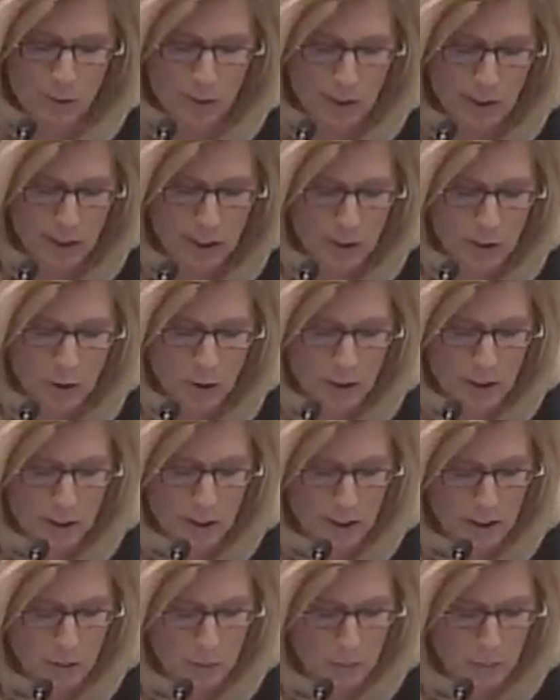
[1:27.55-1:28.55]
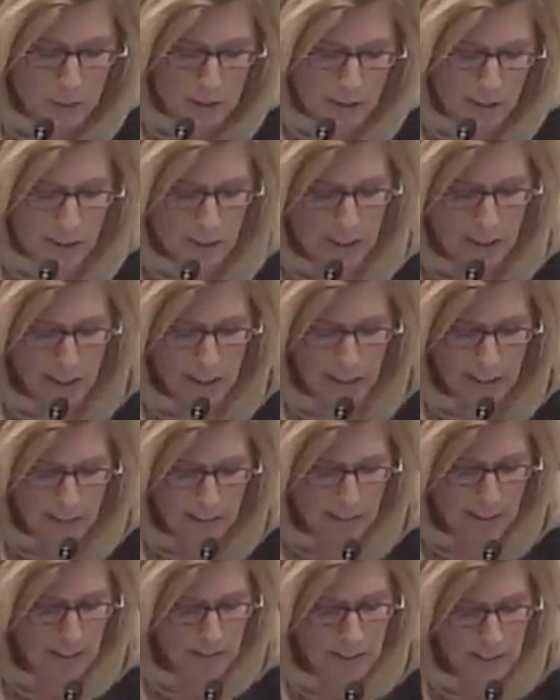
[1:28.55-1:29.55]
really good question, because I
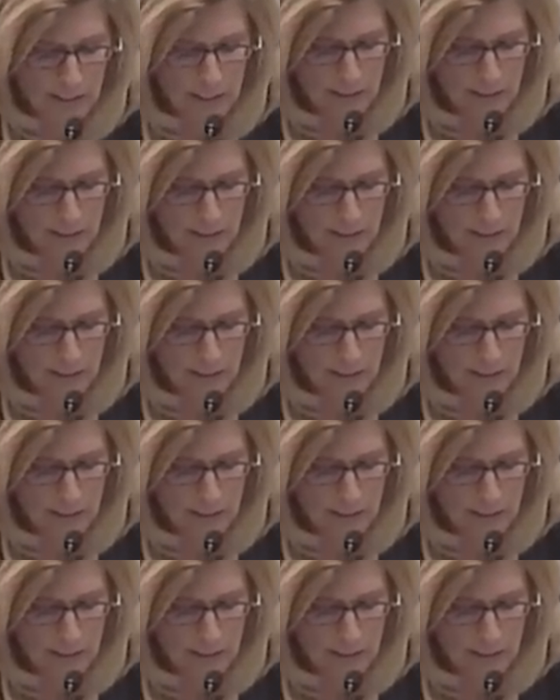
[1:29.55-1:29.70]
think,